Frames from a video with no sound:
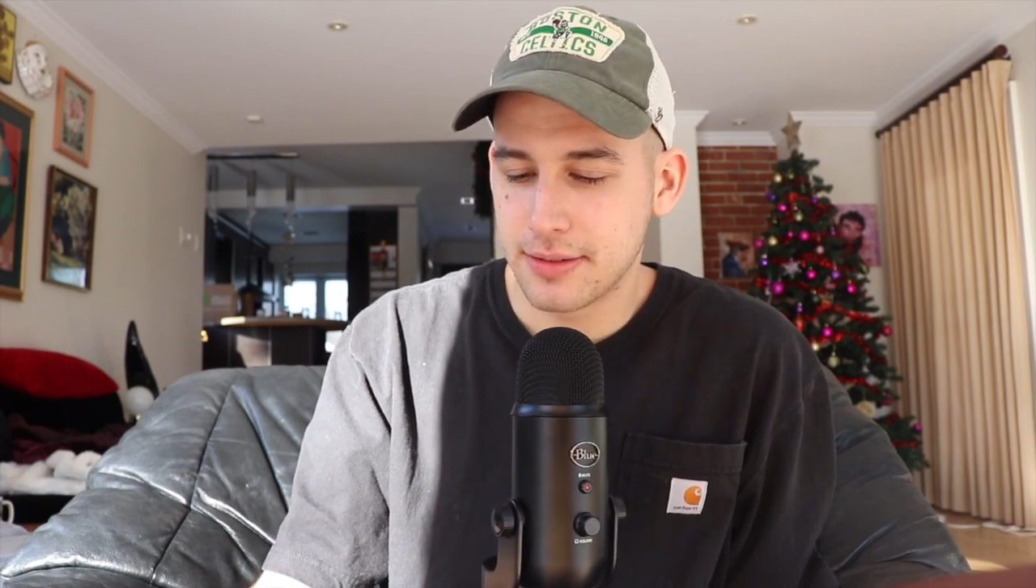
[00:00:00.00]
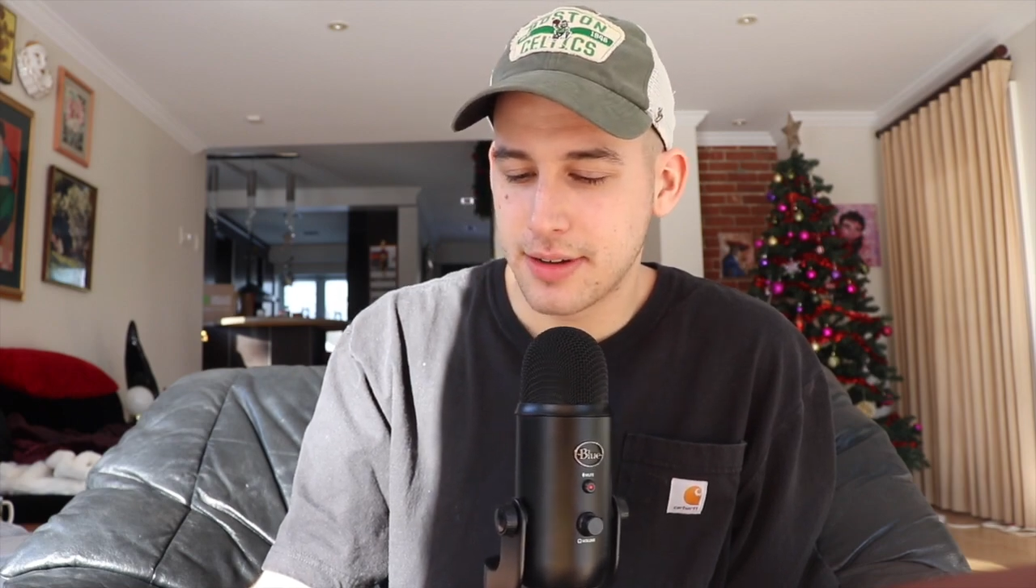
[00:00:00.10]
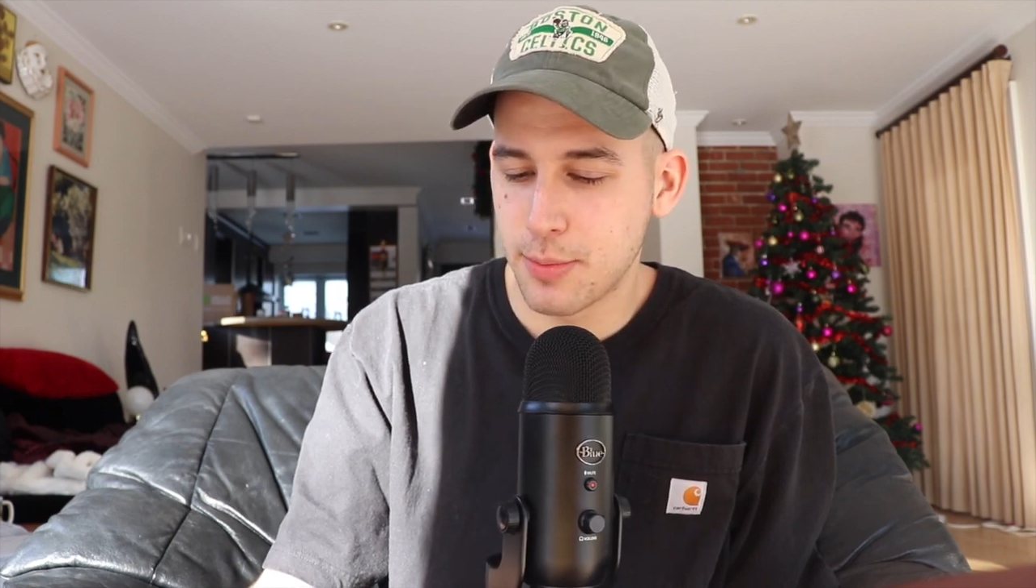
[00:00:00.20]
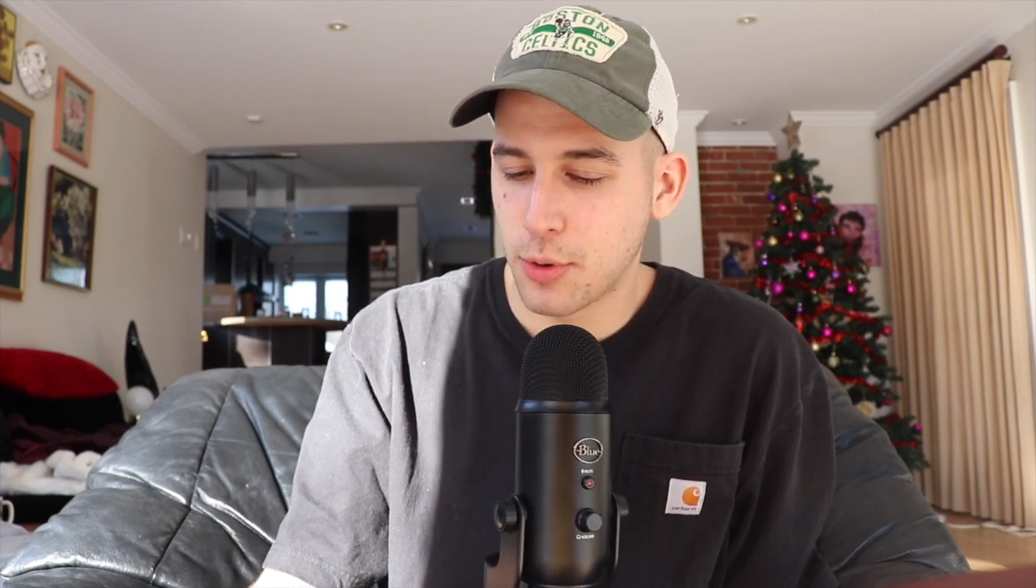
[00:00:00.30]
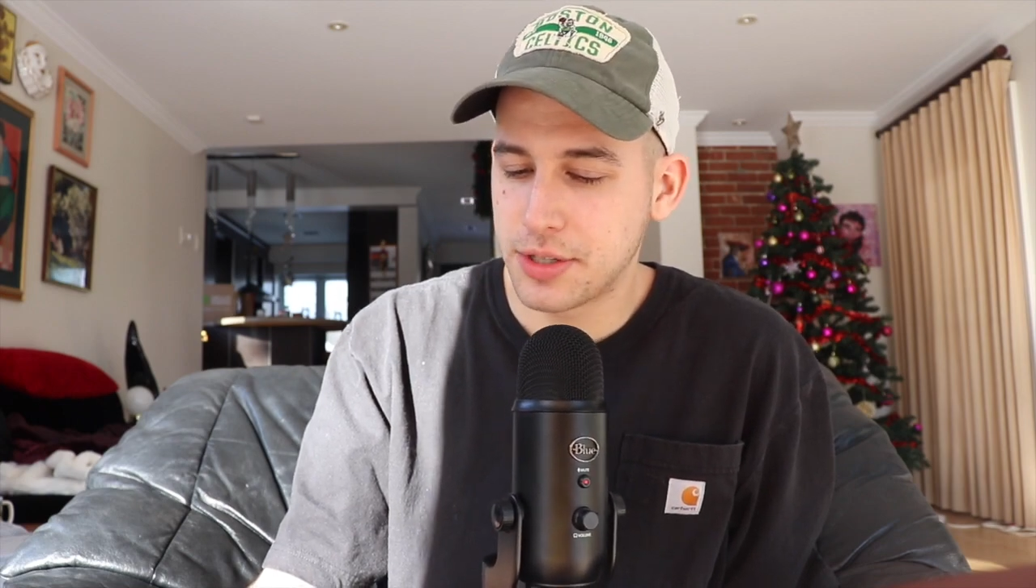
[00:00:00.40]

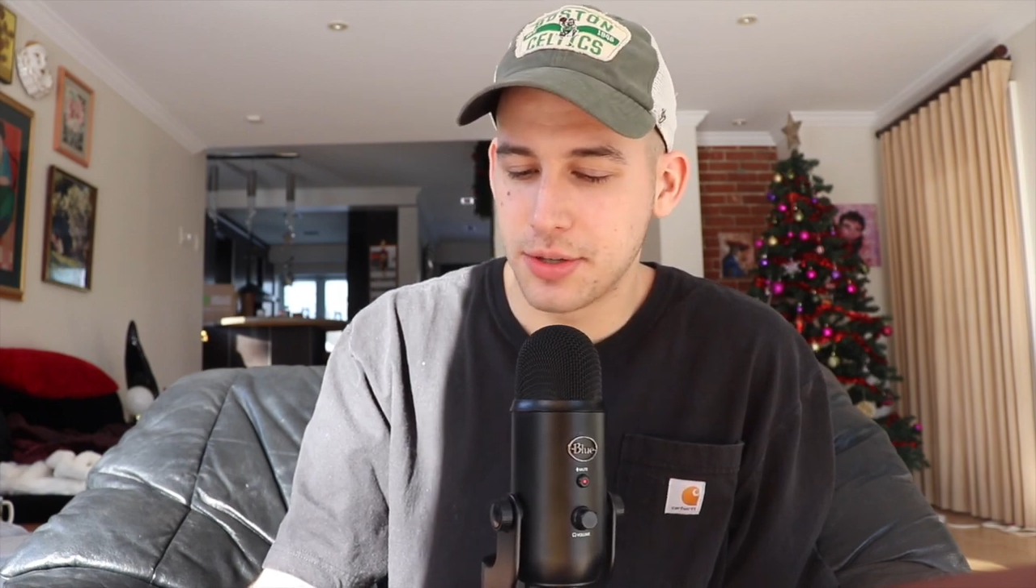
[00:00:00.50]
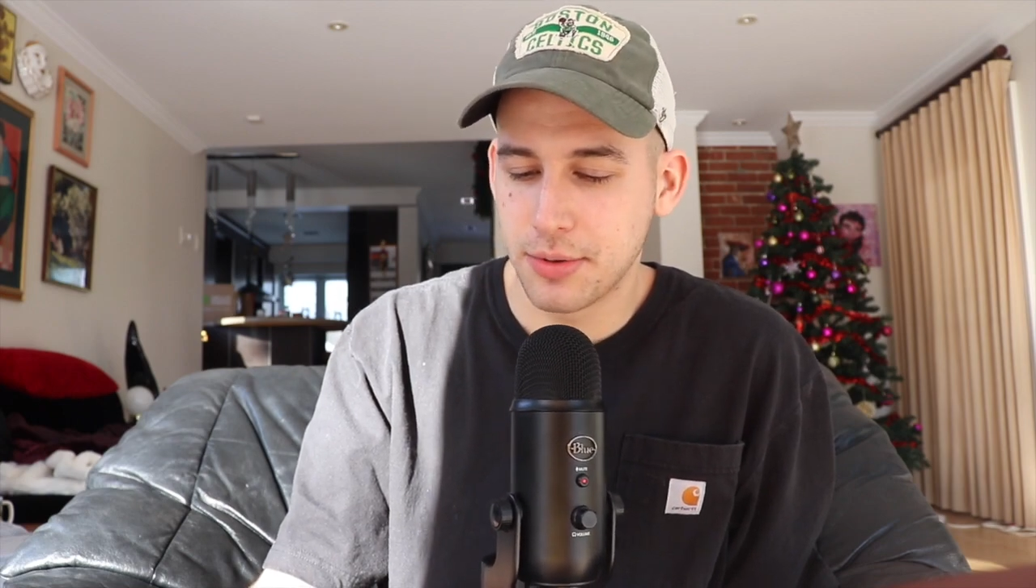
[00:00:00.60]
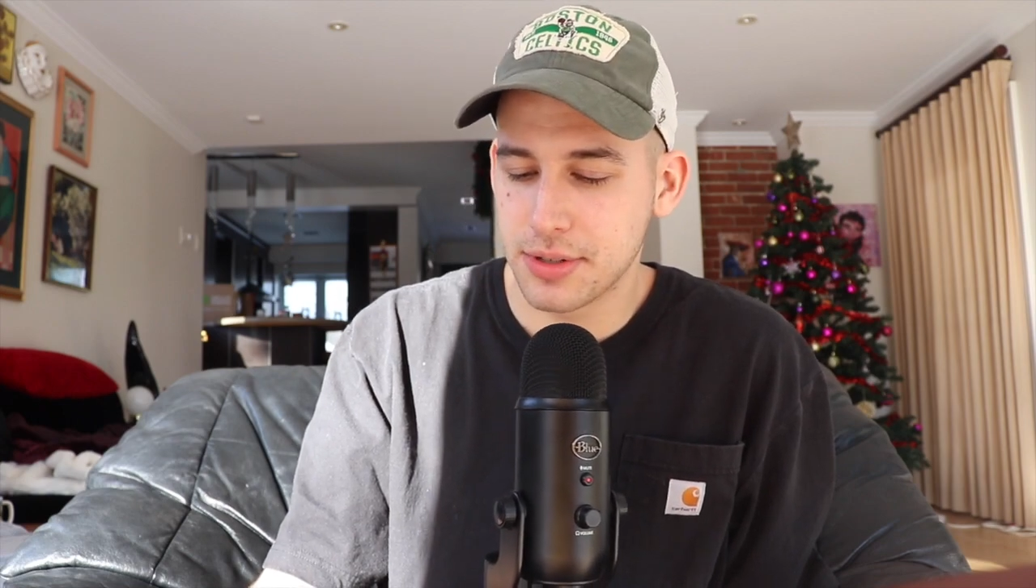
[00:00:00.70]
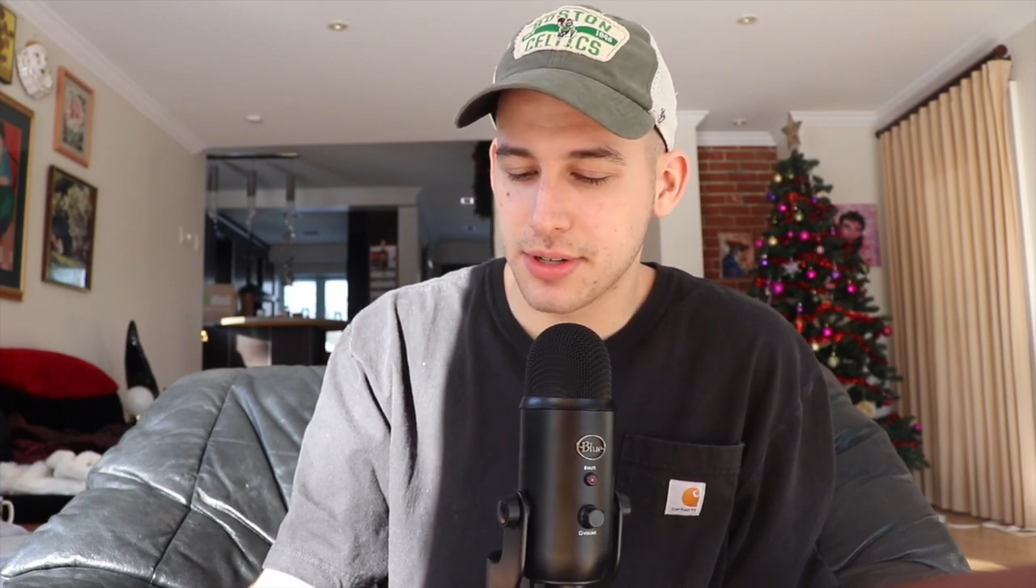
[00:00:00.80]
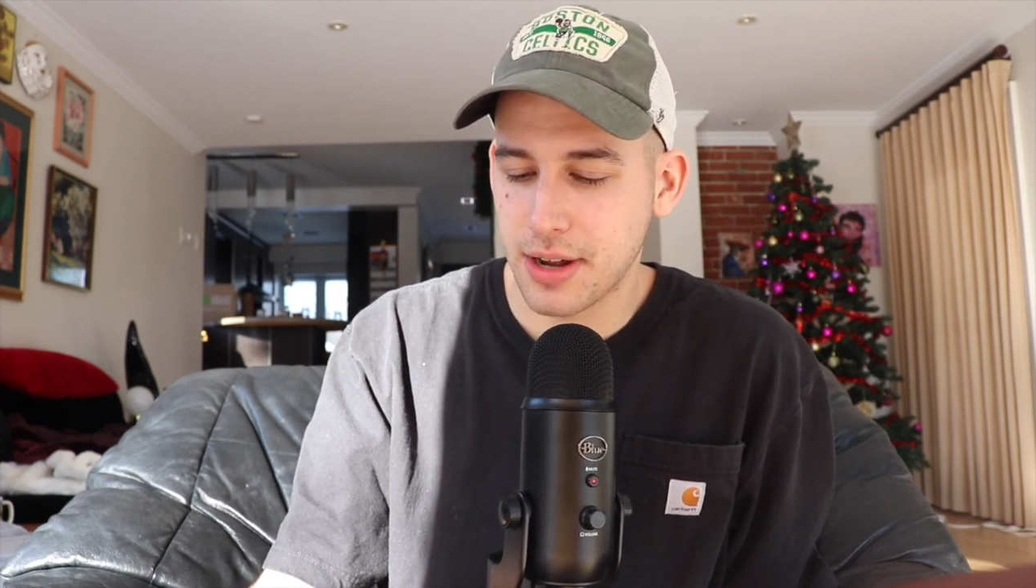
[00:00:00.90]
And more
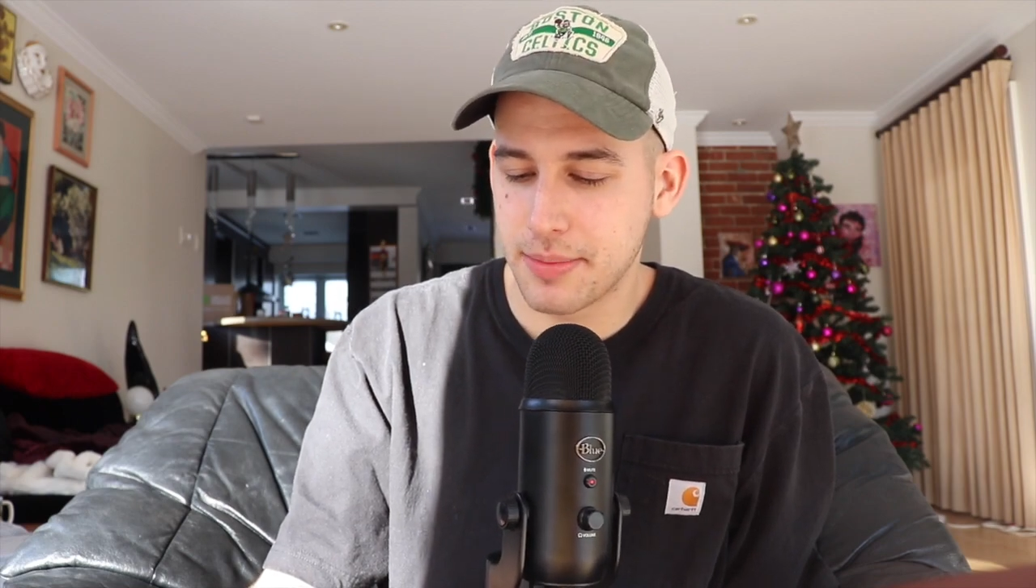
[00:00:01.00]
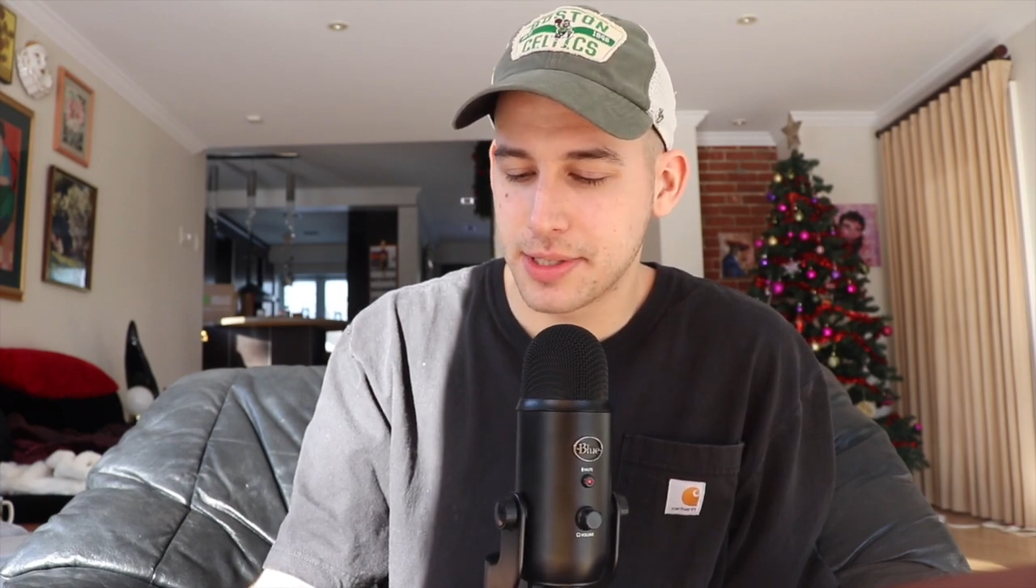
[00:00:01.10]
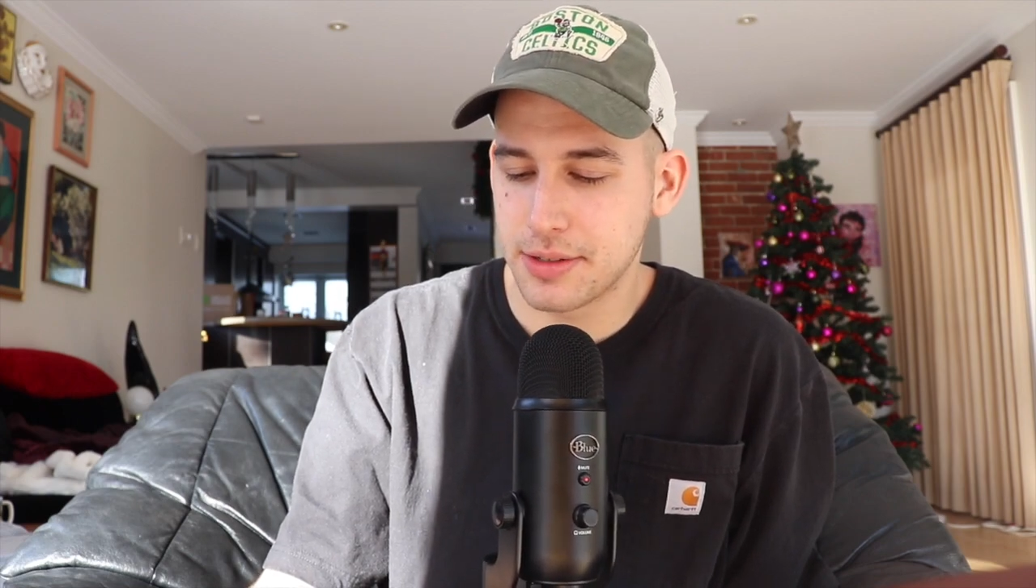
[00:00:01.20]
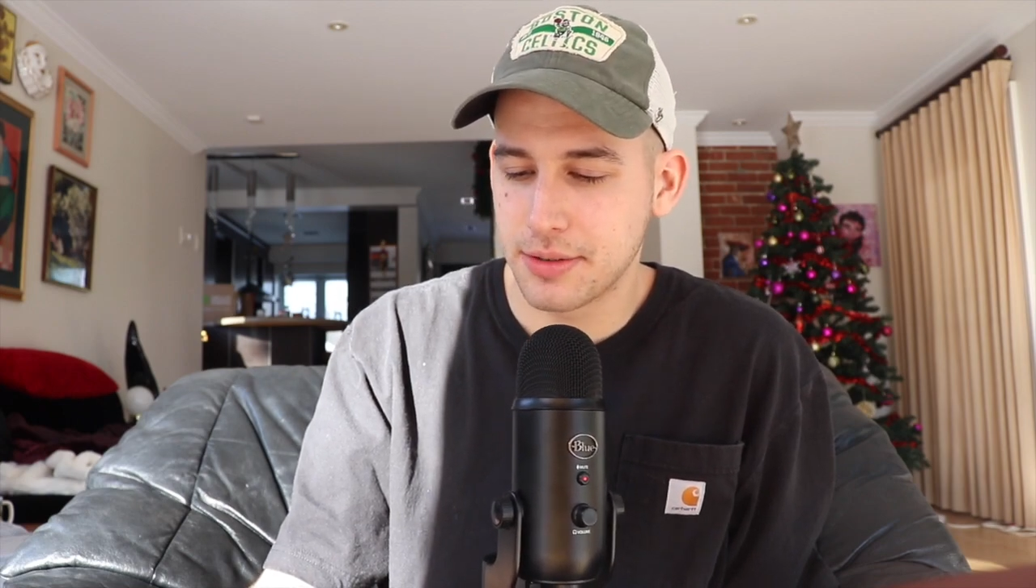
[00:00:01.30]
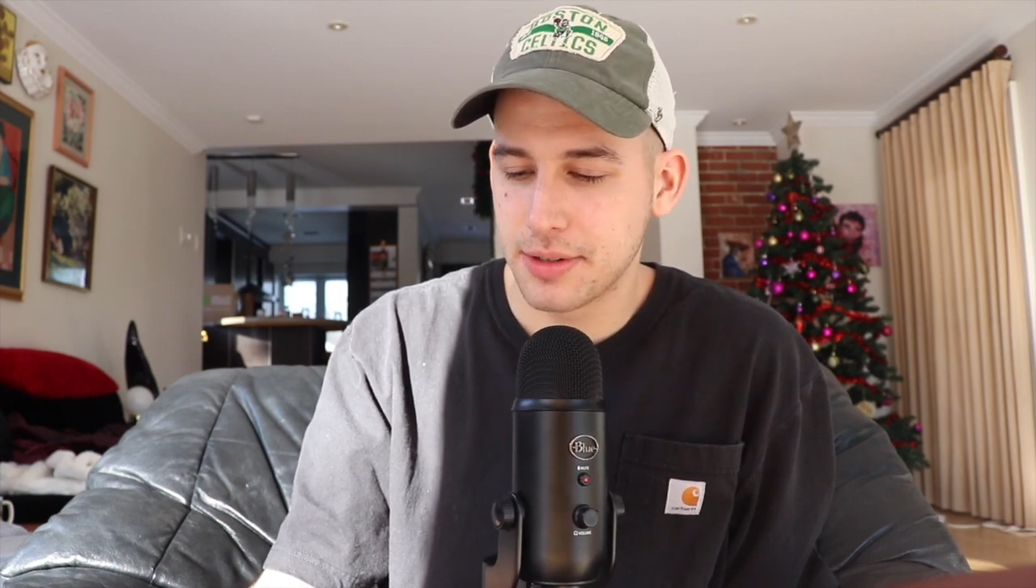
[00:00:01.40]
tours are coming
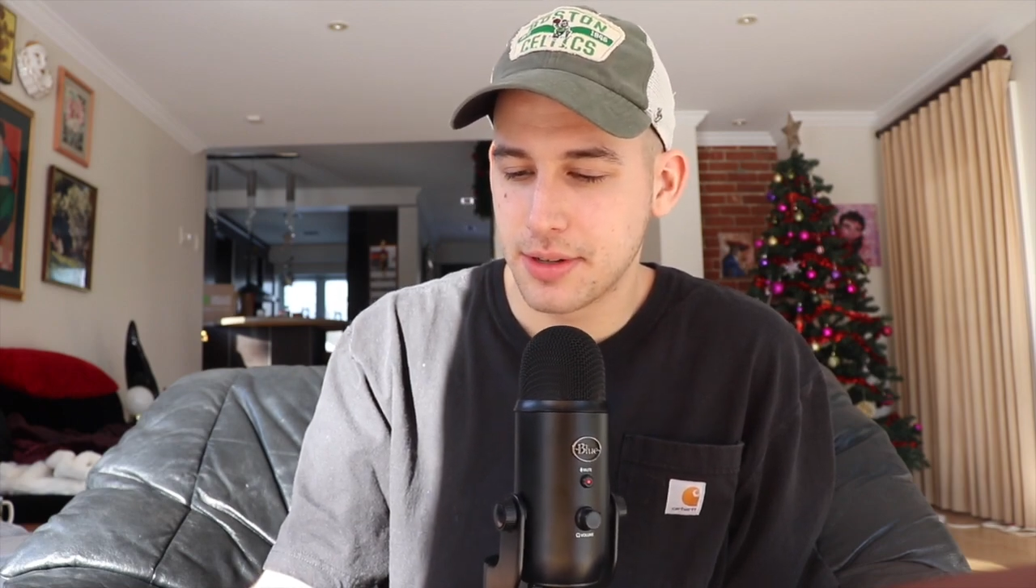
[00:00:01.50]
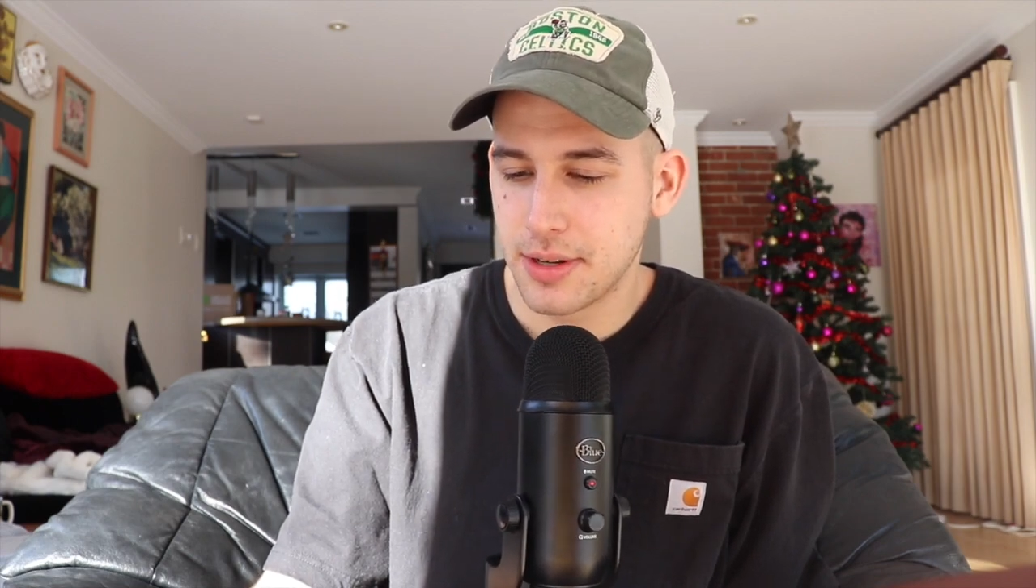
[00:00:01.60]
soon.